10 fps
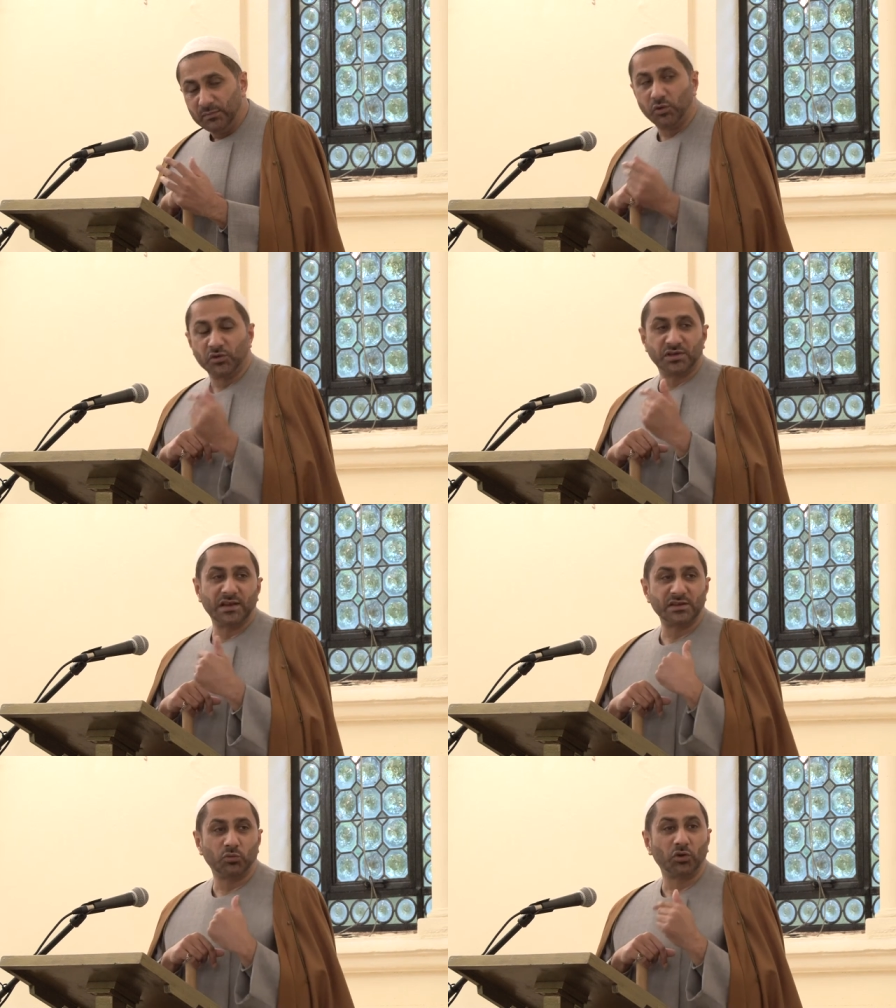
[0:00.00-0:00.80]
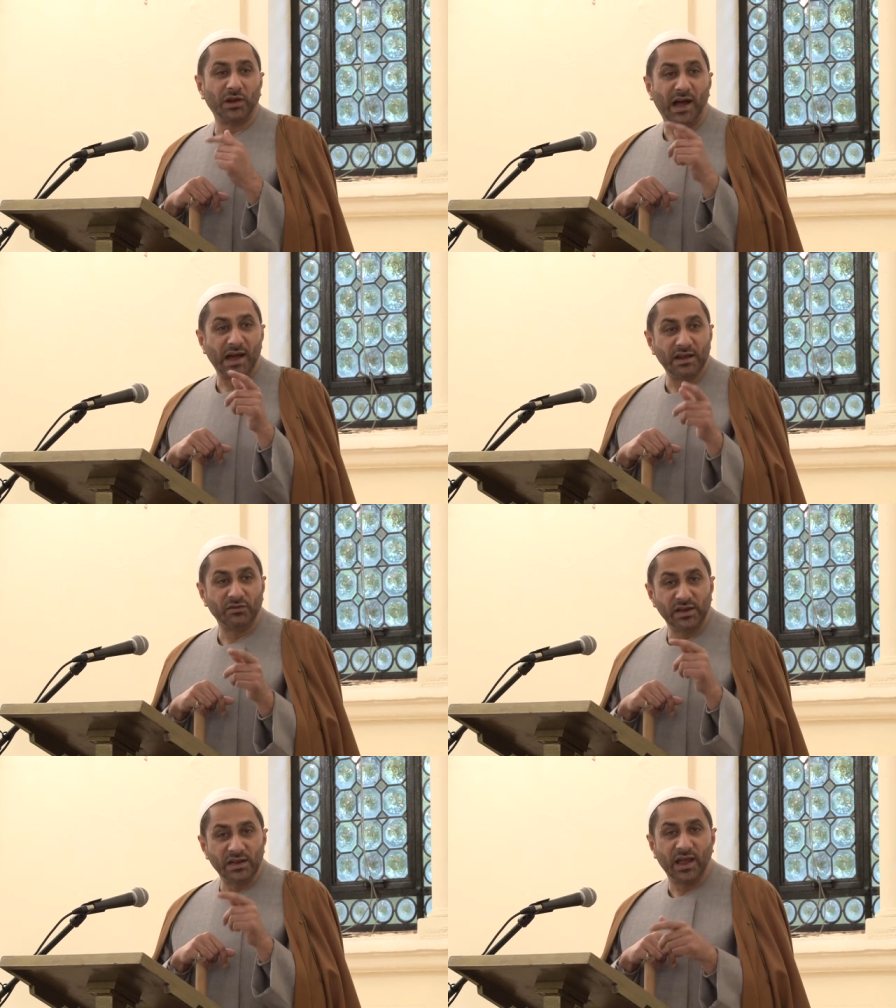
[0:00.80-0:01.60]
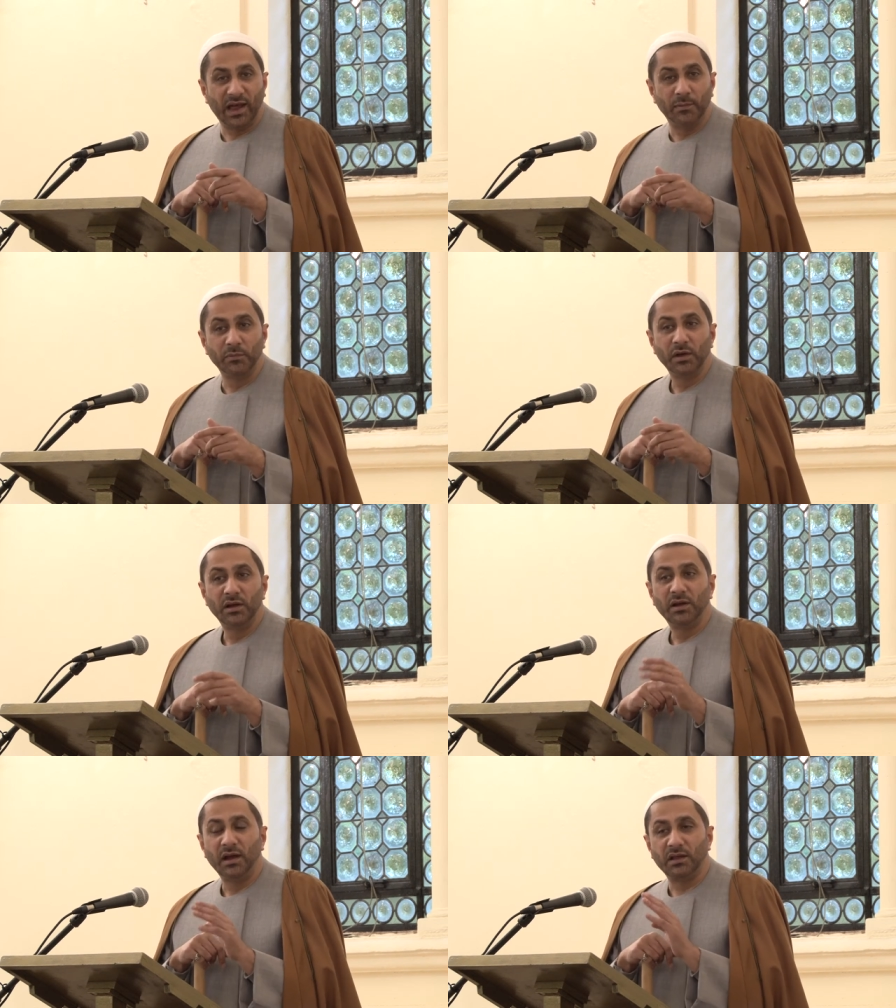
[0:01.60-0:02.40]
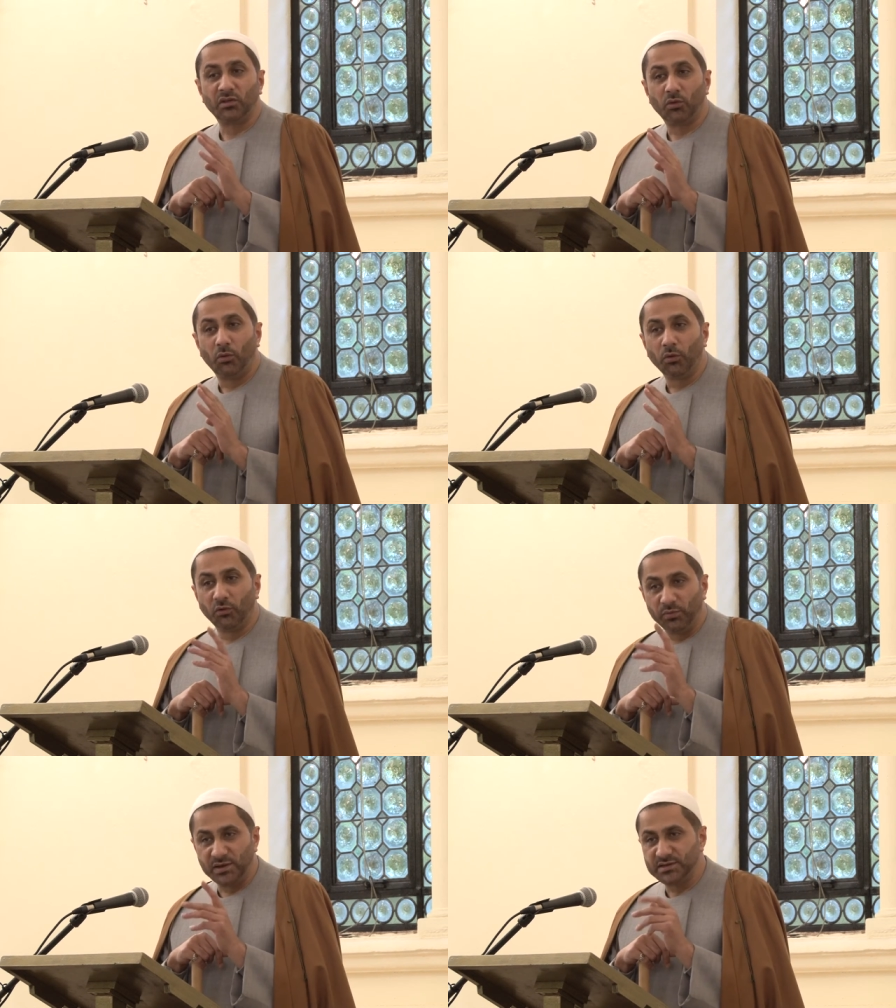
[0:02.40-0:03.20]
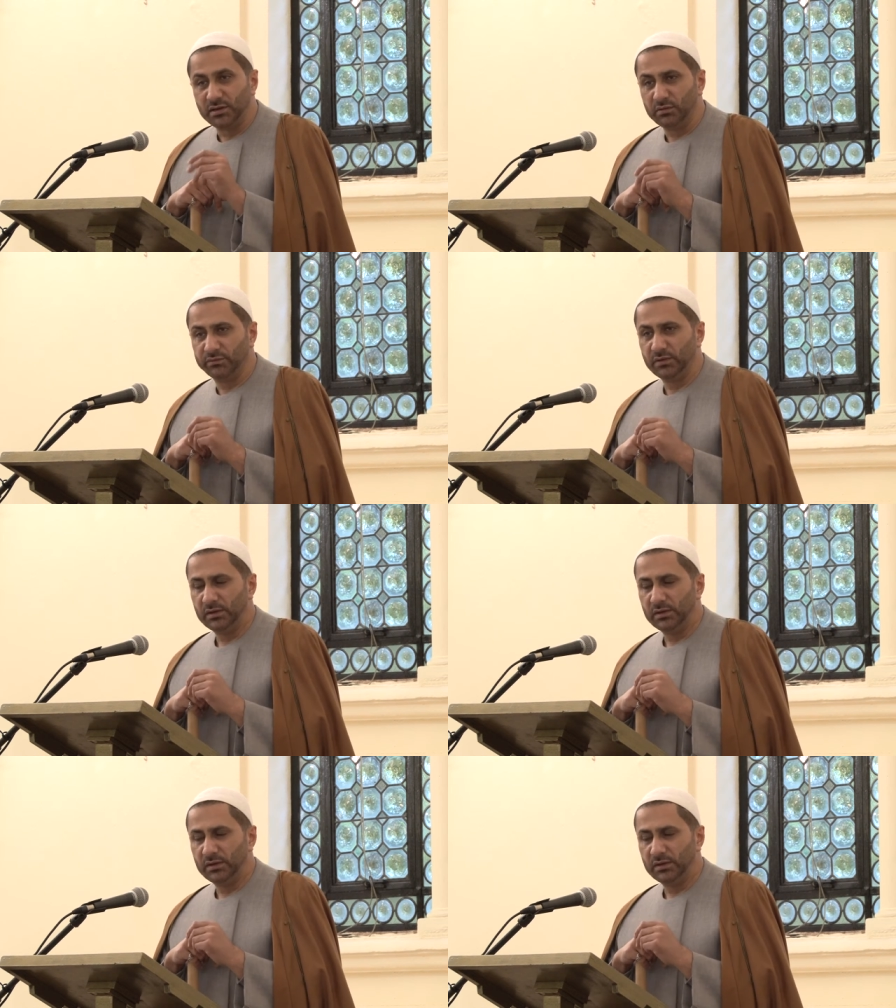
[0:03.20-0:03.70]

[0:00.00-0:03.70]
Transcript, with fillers: because that is what I really am at the core of myself.